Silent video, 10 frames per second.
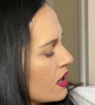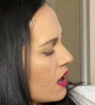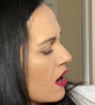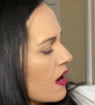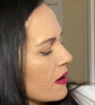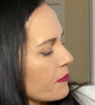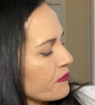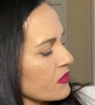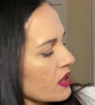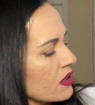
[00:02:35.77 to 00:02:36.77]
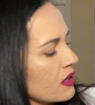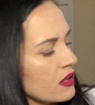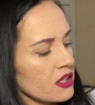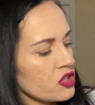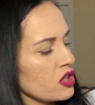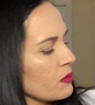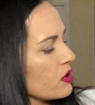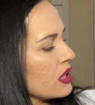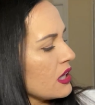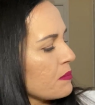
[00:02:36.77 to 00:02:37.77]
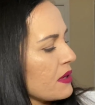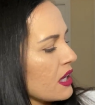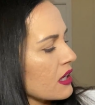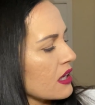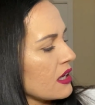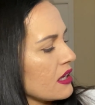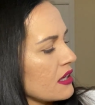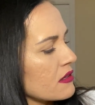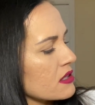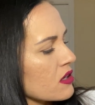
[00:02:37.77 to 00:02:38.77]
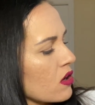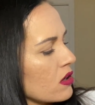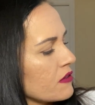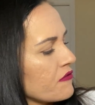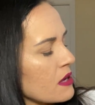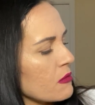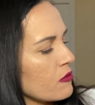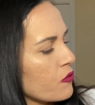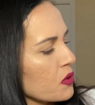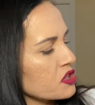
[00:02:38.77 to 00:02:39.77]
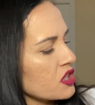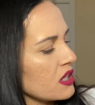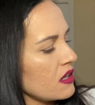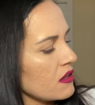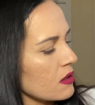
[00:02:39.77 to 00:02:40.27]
The shimmery pink is called Fame and Fortune.